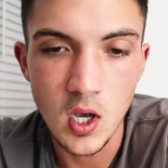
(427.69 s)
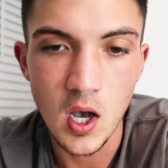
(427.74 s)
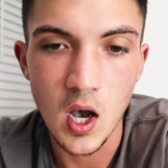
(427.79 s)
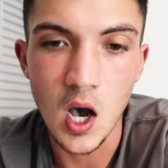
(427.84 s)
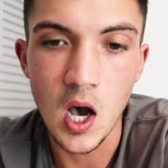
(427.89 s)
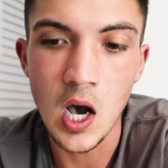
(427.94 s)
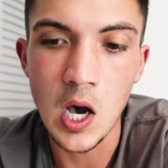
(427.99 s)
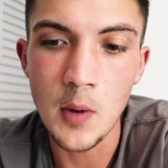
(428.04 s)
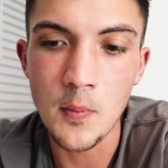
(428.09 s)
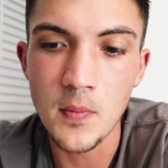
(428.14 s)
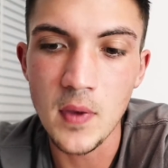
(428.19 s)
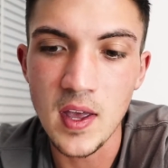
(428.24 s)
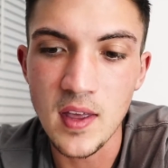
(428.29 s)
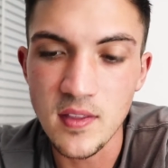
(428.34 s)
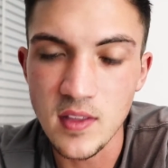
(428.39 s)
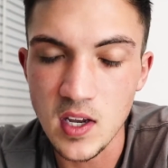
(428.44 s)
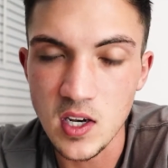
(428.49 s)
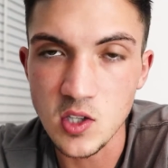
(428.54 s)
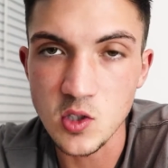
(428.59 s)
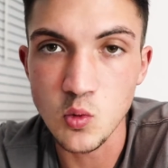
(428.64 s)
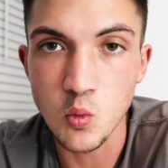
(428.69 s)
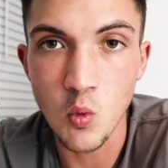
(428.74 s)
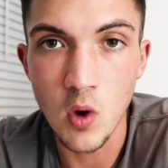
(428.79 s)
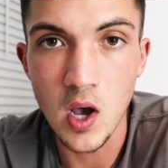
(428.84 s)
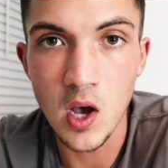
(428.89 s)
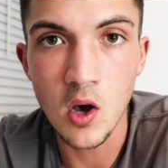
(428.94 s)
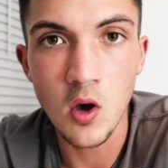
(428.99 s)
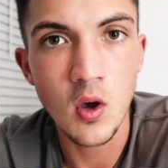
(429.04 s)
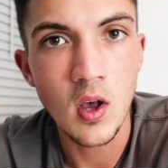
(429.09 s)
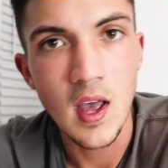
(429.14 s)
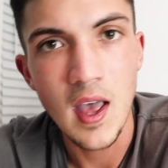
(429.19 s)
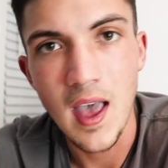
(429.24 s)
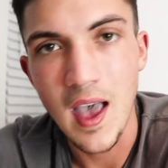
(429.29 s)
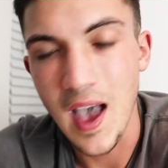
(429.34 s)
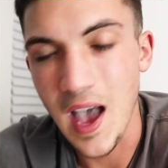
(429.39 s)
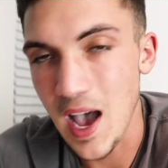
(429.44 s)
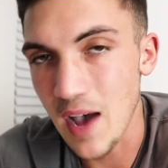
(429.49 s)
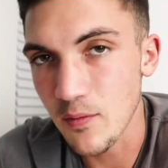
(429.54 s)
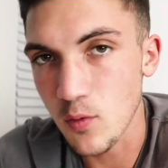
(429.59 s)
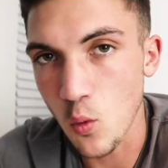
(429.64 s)
And then as well,
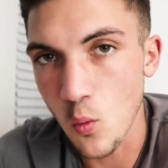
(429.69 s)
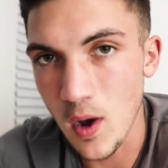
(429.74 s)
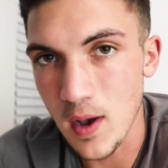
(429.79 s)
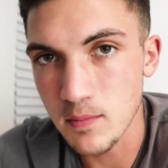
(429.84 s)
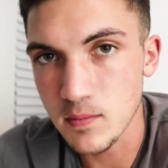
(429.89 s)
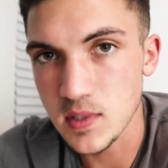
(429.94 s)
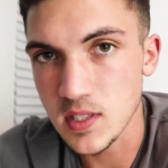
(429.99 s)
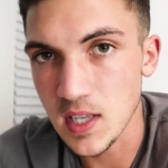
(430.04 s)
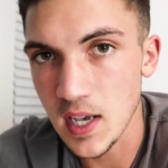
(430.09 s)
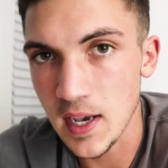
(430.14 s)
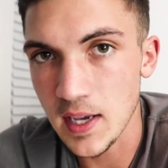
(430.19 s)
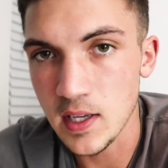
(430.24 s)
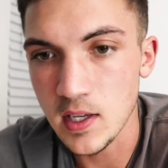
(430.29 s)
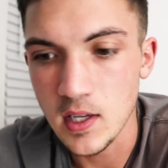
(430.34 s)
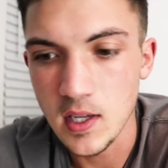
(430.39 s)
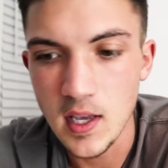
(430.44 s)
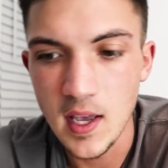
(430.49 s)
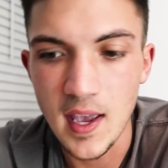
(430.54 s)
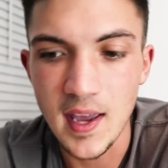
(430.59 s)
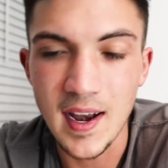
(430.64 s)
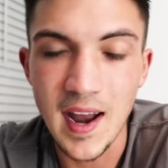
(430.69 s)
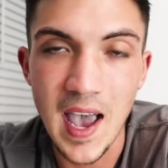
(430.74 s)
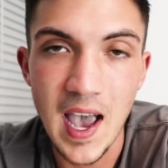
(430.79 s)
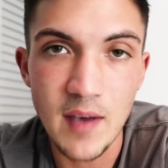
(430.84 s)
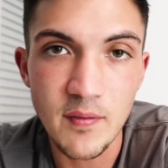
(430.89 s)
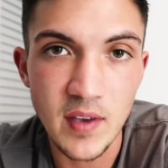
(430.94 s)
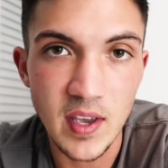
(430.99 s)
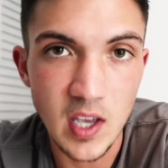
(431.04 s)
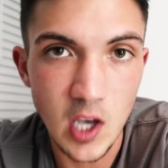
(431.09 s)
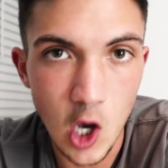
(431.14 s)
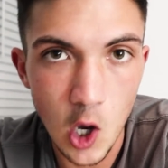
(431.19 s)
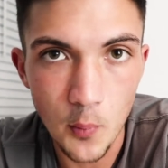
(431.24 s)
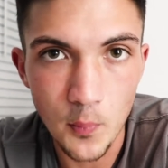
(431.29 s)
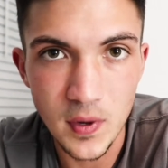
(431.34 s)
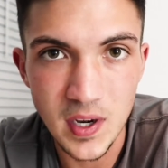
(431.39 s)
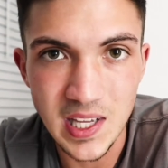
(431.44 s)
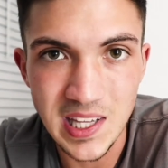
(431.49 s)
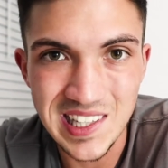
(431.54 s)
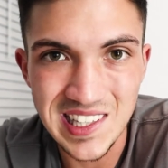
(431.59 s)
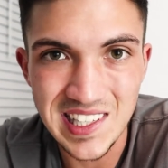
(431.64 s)
have a website and have a
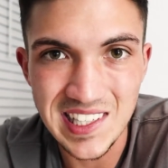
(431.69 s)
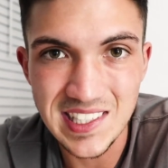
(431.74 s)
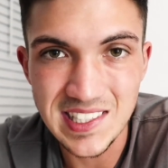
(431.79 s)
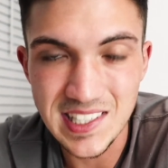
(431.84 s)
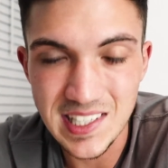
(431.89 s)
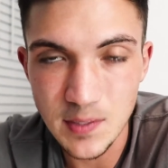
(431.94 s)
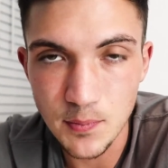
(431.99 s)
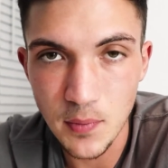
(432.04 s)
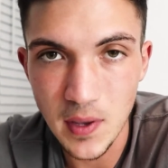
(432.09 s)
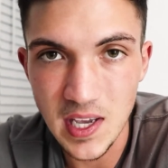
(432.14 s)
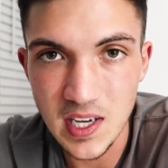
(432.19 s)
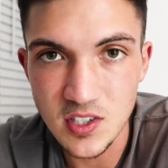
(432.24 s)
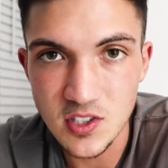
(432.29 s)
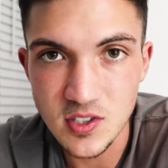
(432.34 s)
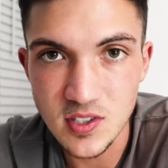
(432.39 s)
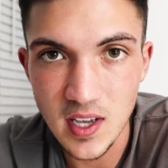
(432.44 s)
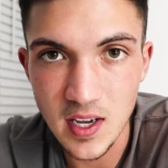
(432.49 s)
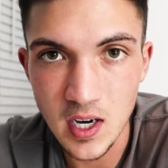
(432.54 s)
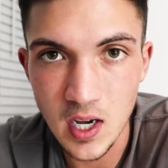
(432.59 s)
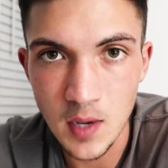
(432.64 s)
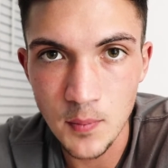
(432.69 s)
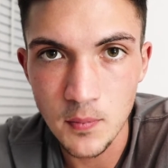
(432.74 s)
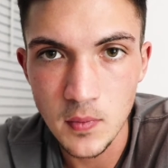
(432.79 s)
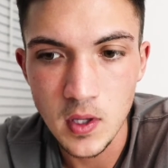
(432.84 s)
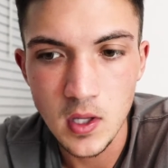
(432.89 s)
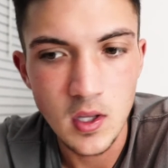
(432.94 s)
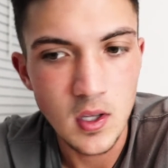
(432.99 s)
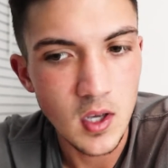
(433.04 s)
company LinkedIn page set up.